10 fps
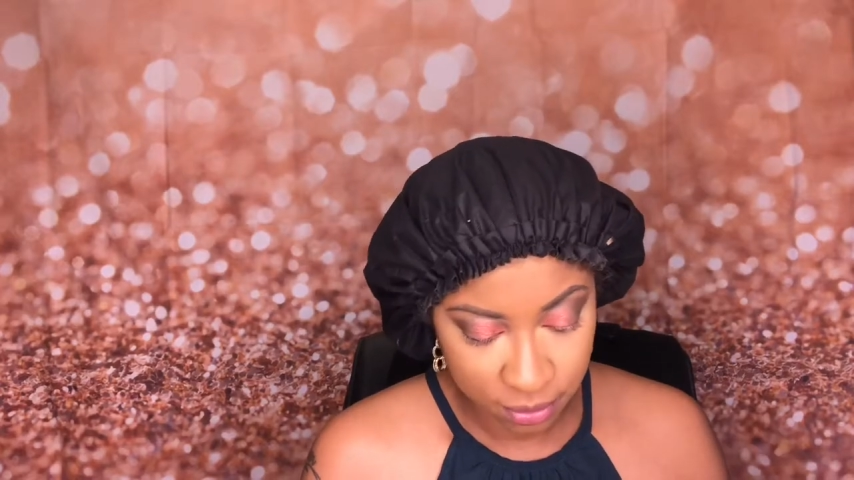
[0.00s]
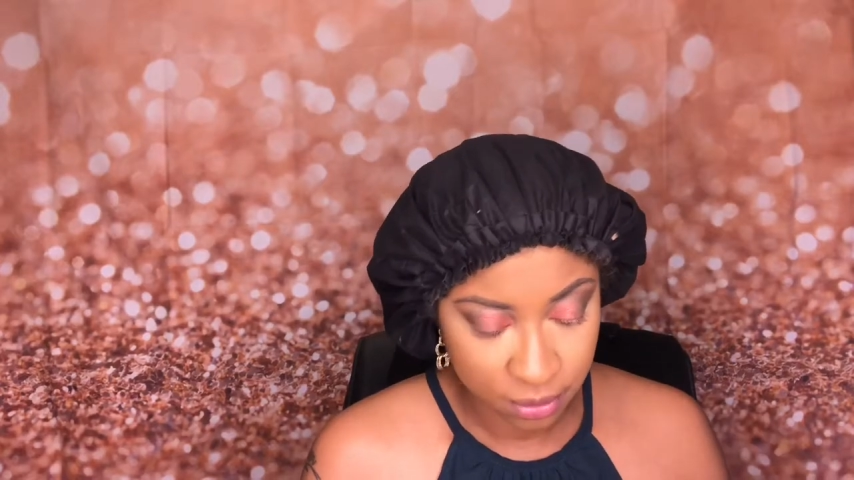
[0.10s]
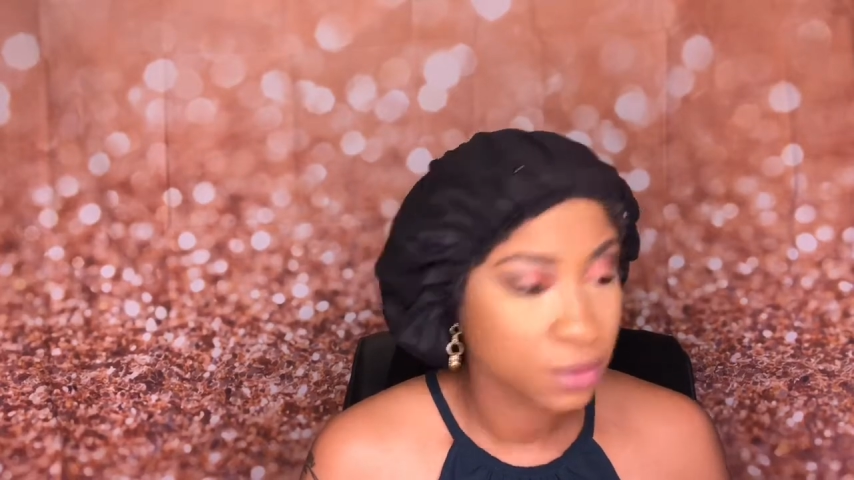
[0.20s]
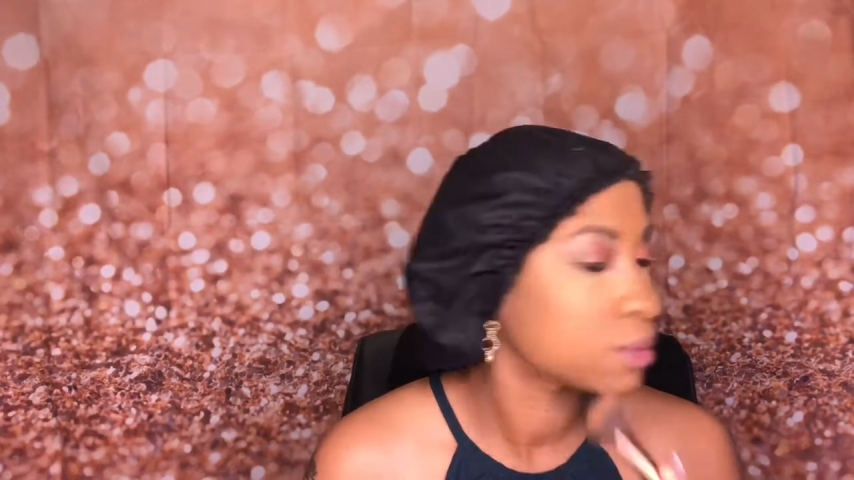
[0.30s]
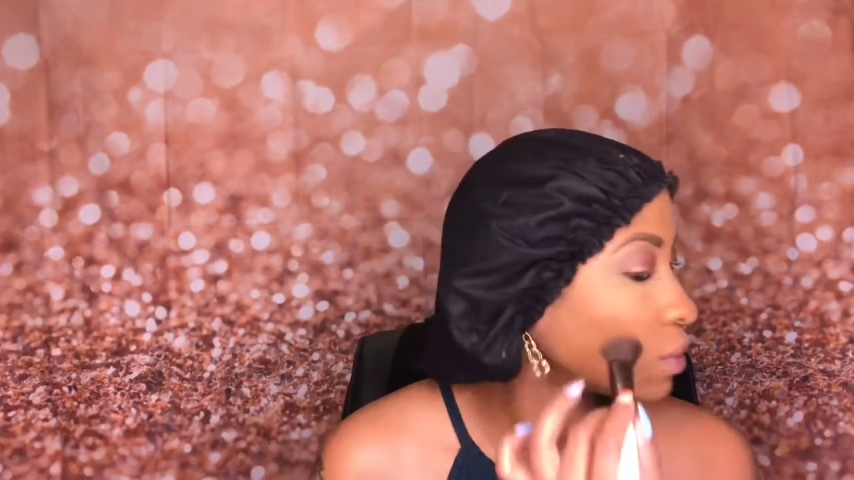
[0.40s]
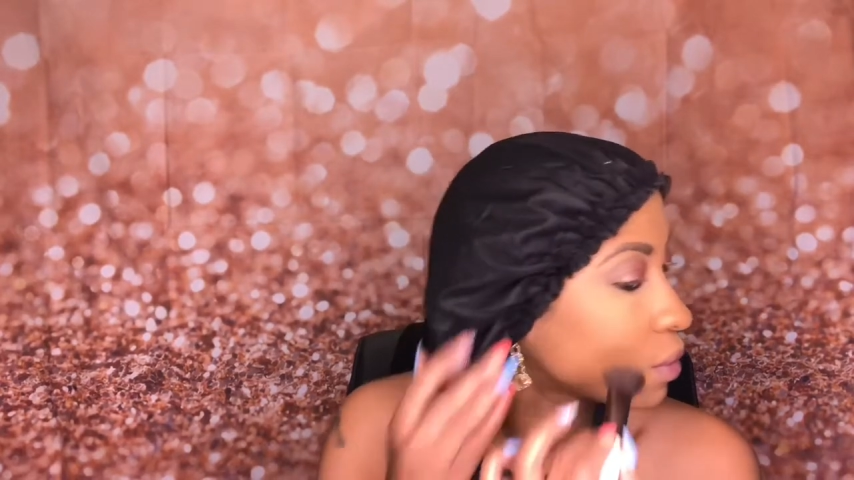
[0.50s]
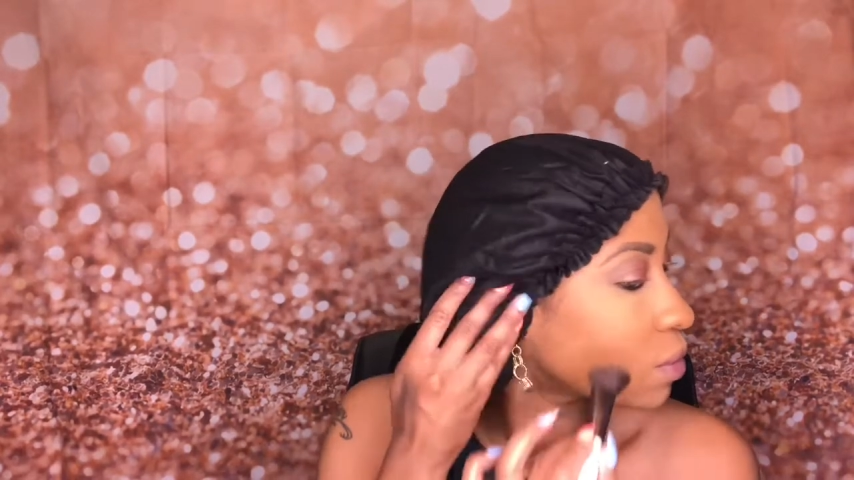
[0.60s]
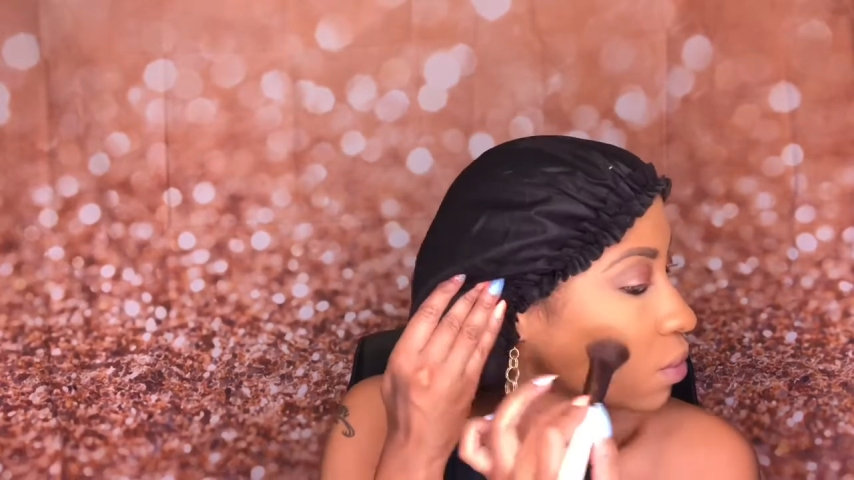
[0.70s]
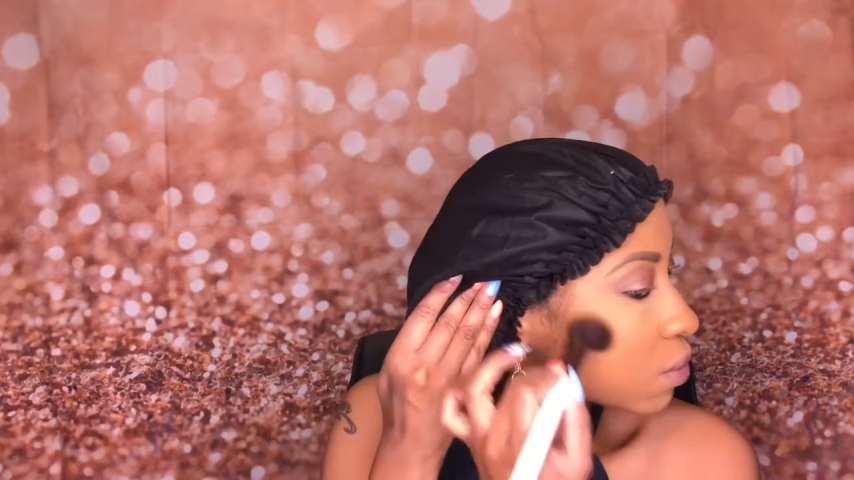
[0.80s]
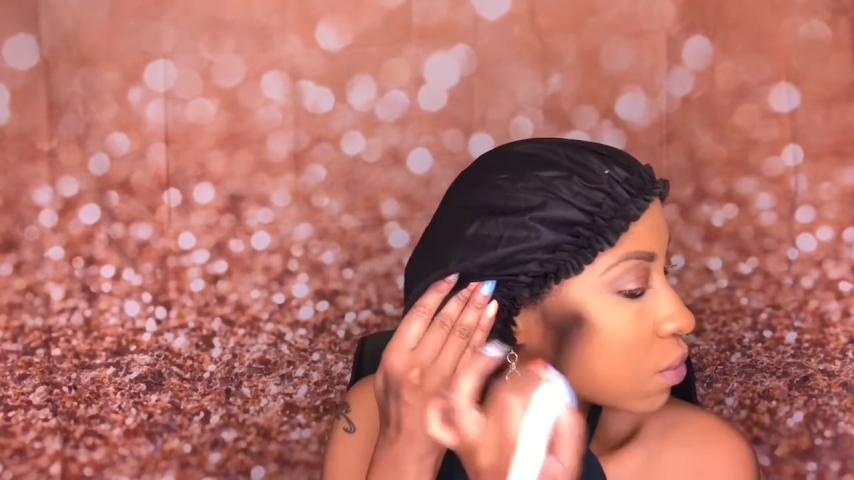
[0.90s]
It's something that
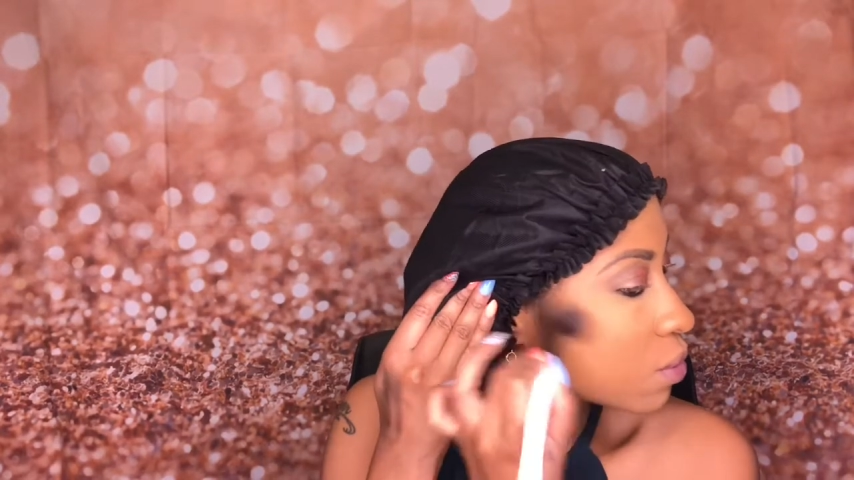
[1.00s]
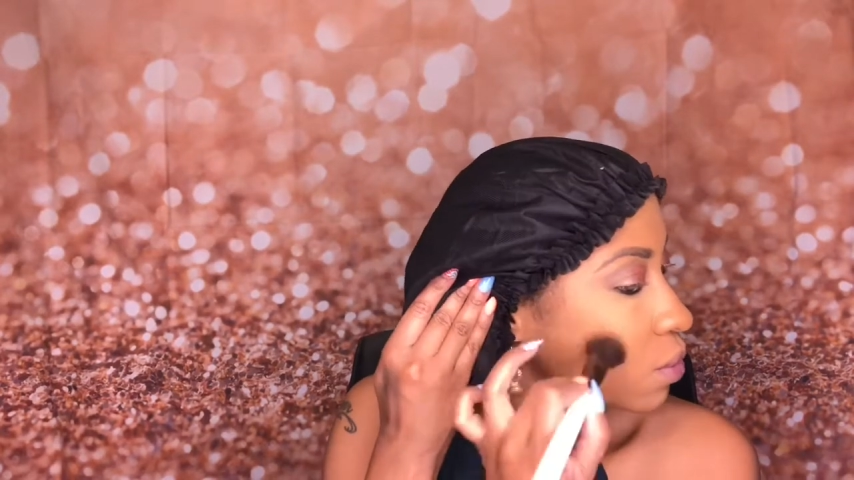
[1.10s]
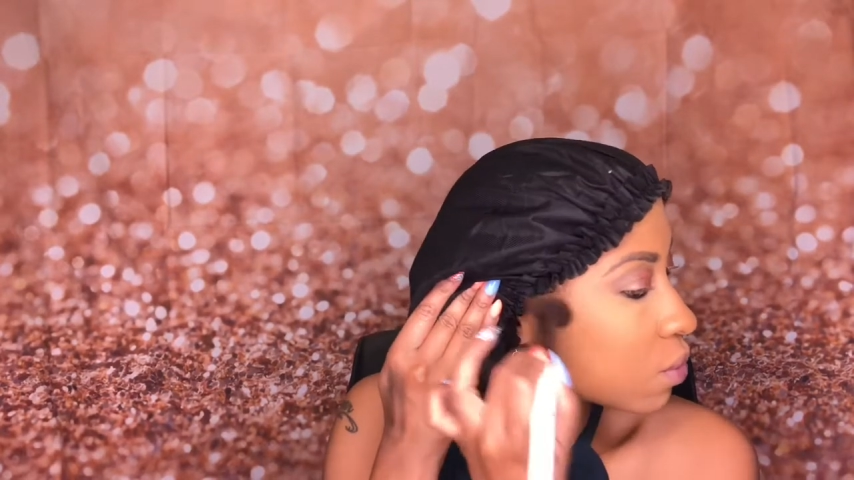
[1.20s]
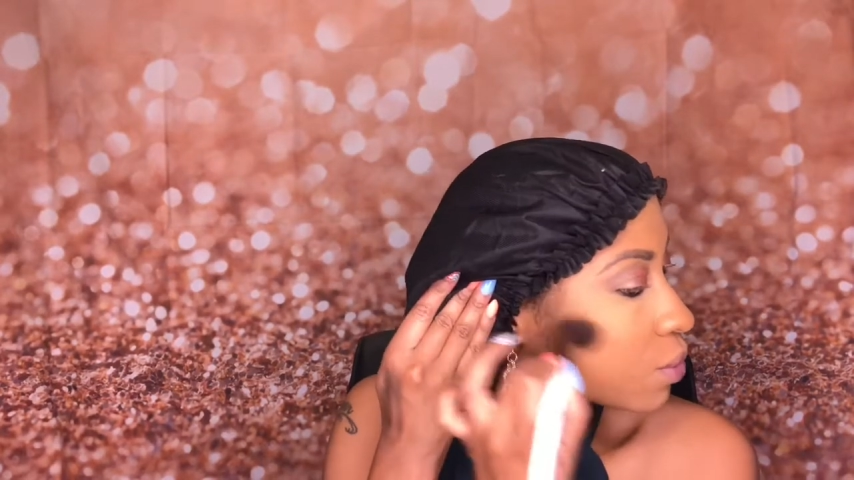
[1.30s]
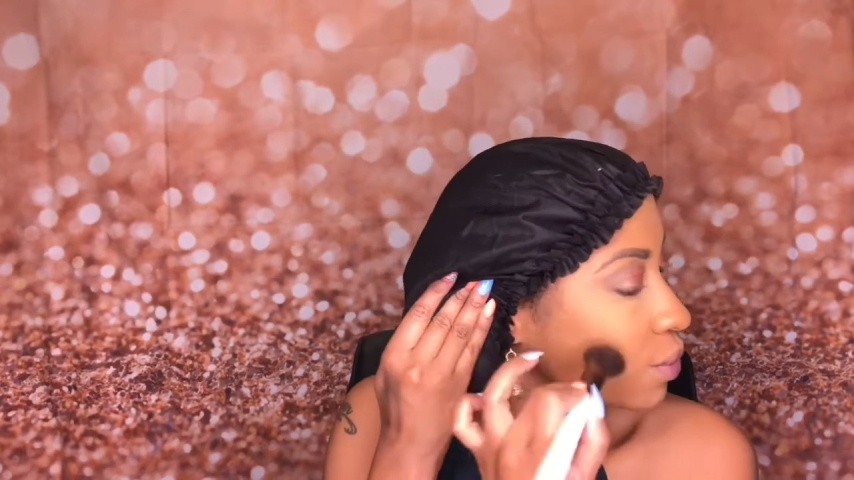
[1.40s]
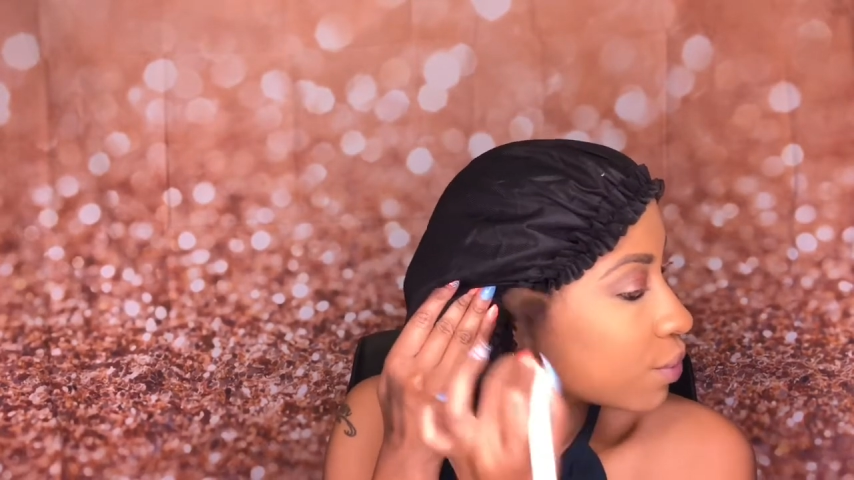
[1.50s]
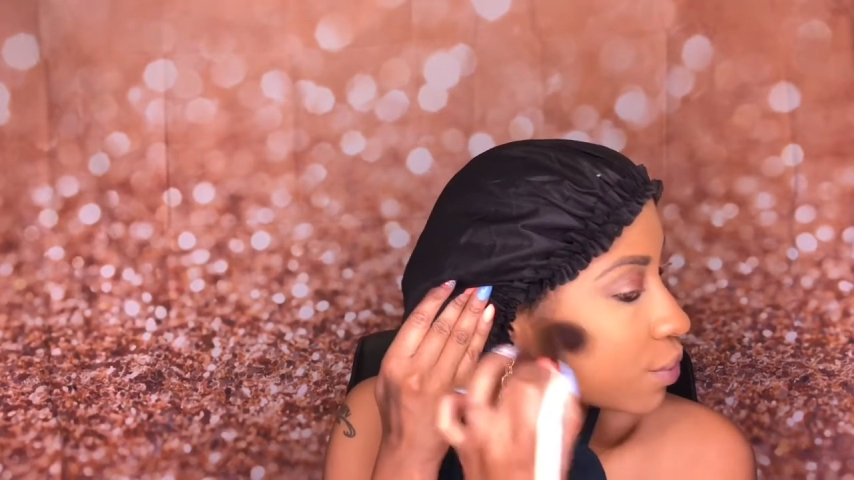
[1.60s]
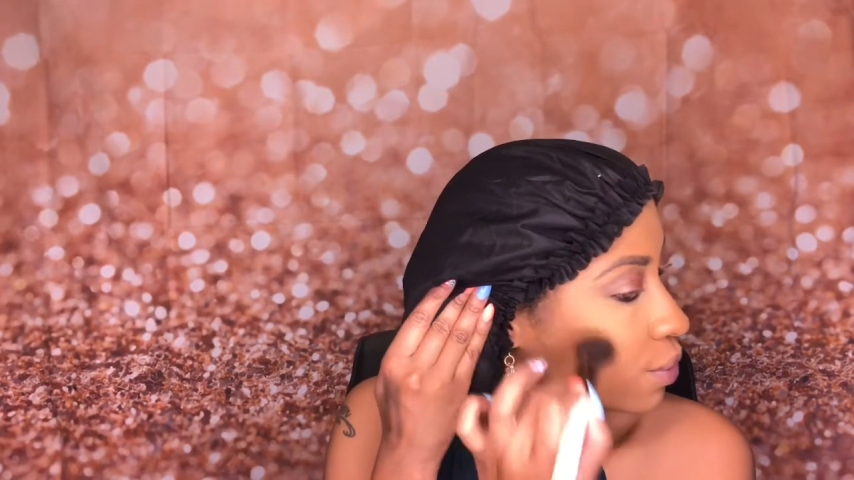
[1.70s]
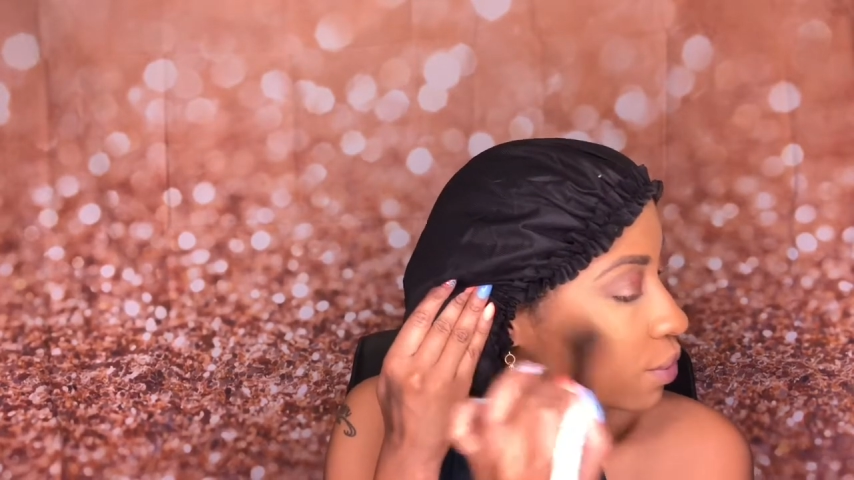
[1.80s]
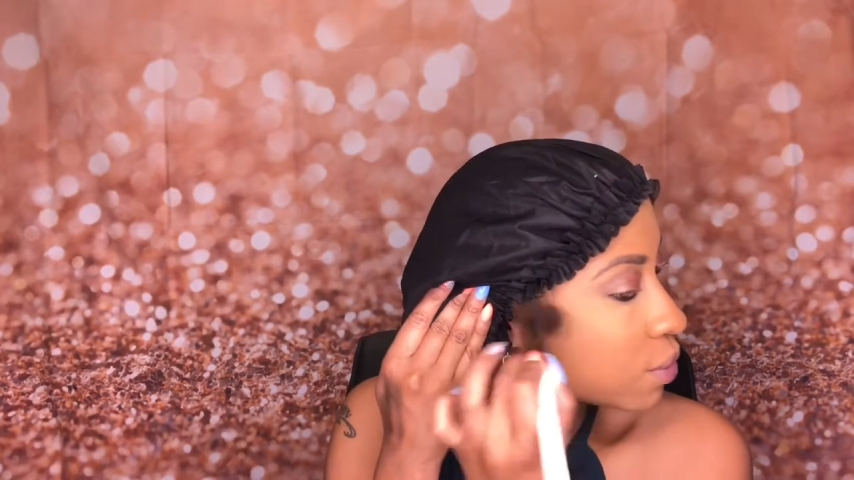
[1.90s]
I'm practicing and
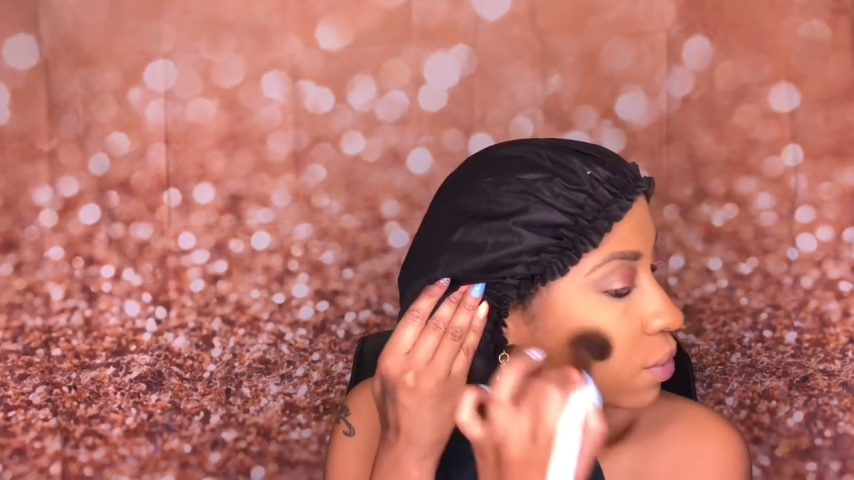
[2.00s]
learning.